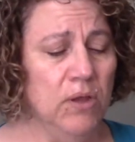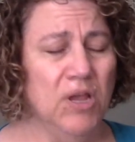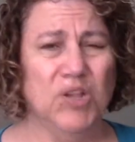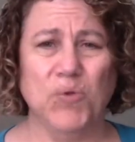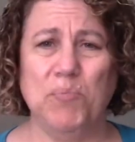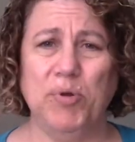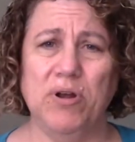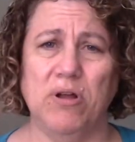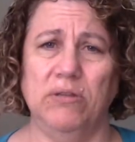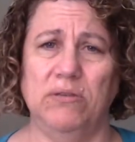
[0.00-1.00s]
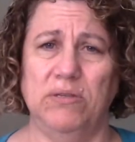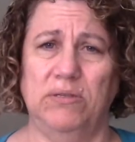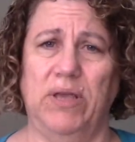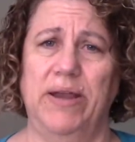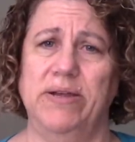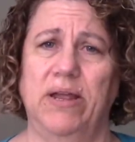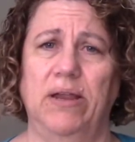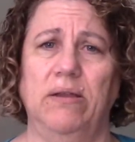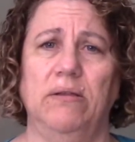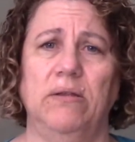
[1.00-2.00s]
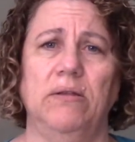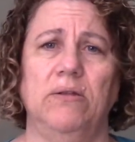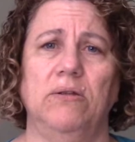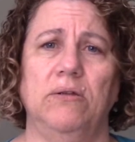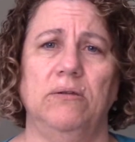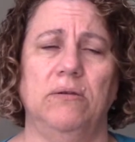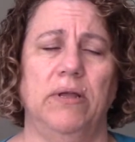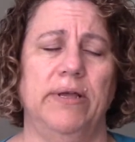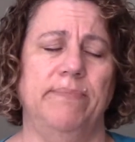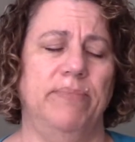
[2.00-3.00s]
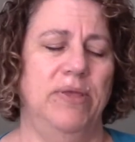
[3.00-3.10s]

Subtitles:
So I put it all to the side, and